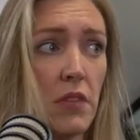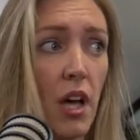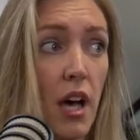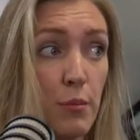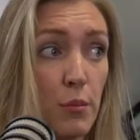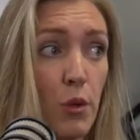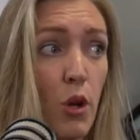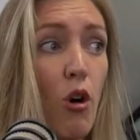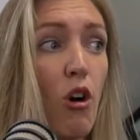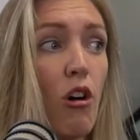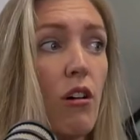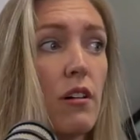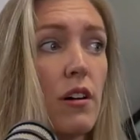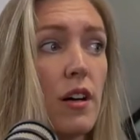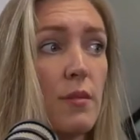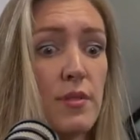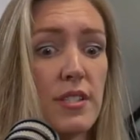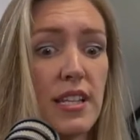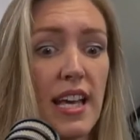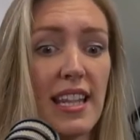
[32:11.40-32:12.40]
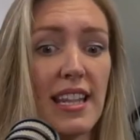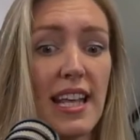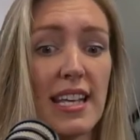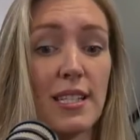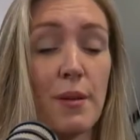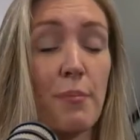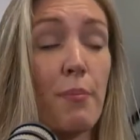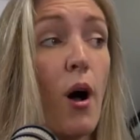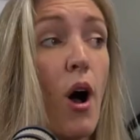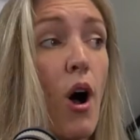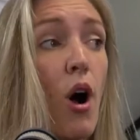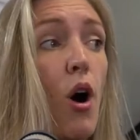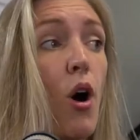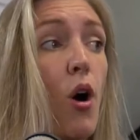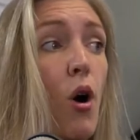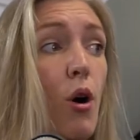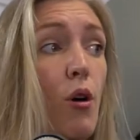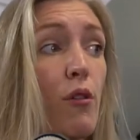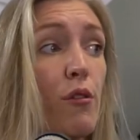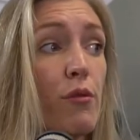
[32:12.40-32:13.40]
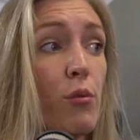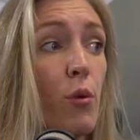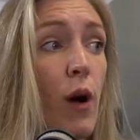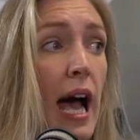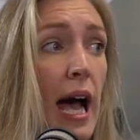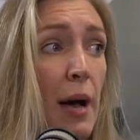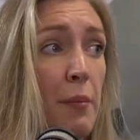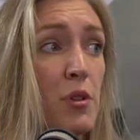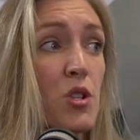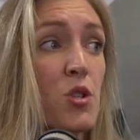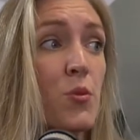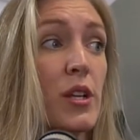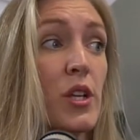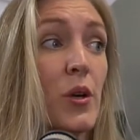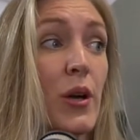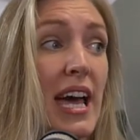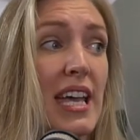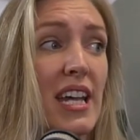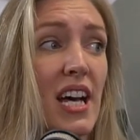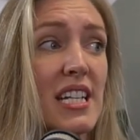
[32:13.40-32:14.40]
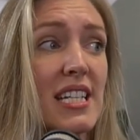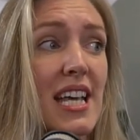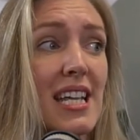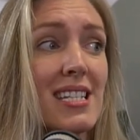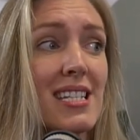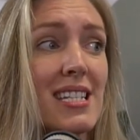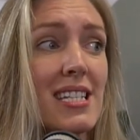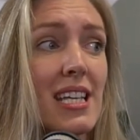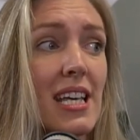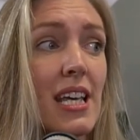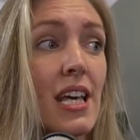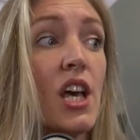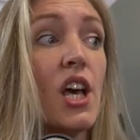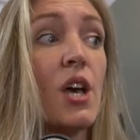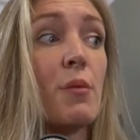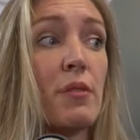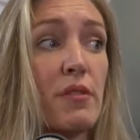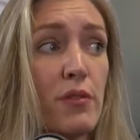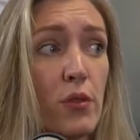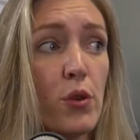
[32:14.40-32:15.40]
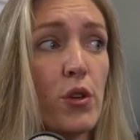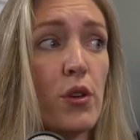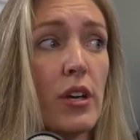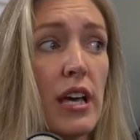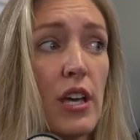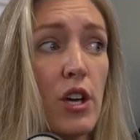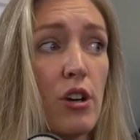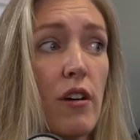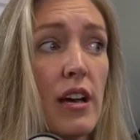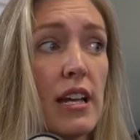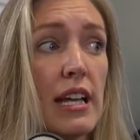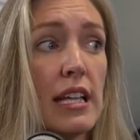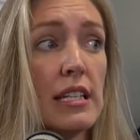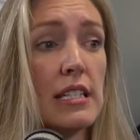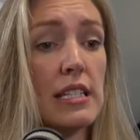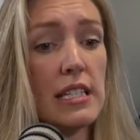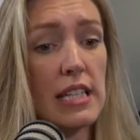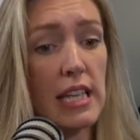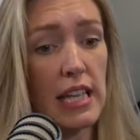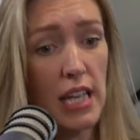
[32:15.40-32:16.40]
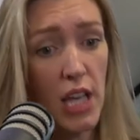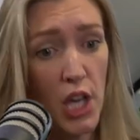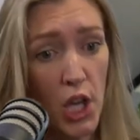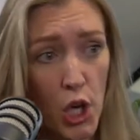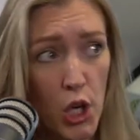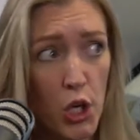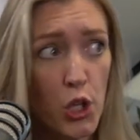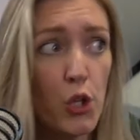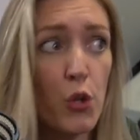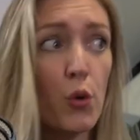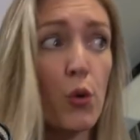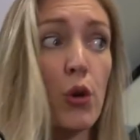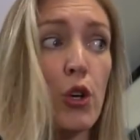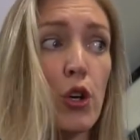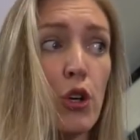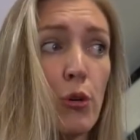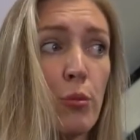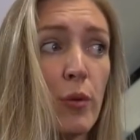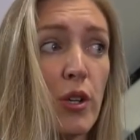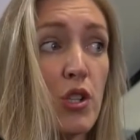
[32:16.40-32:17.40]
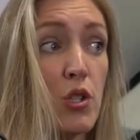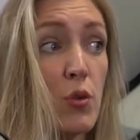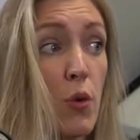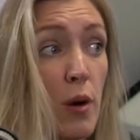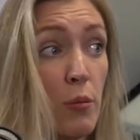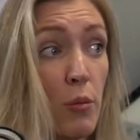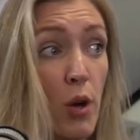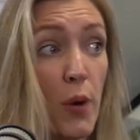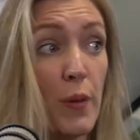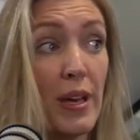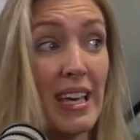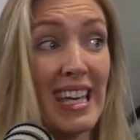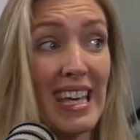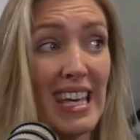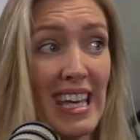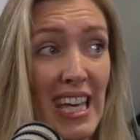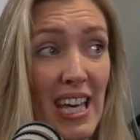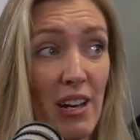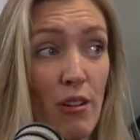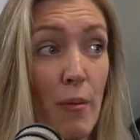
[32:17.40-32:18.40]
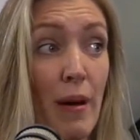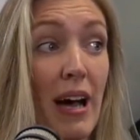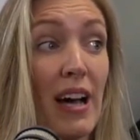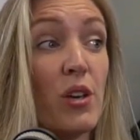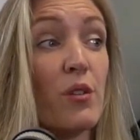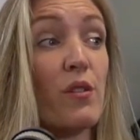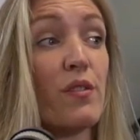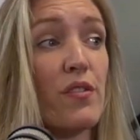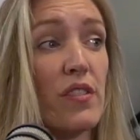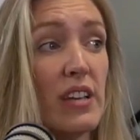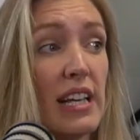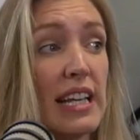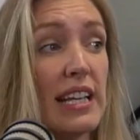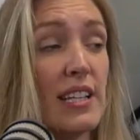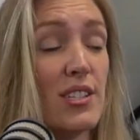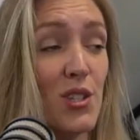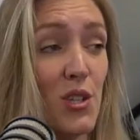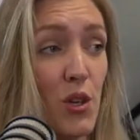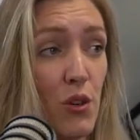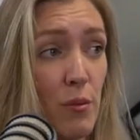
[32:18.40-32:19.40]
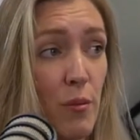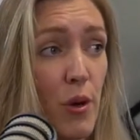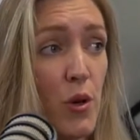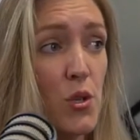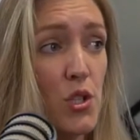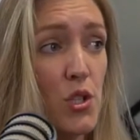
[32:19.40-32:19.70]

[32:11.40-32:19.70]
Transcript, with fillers: I'm not. I'm saying that's a part of what happens when you get an identity. Before you get your identity, you're human. So I'm going here about your feelings you're going and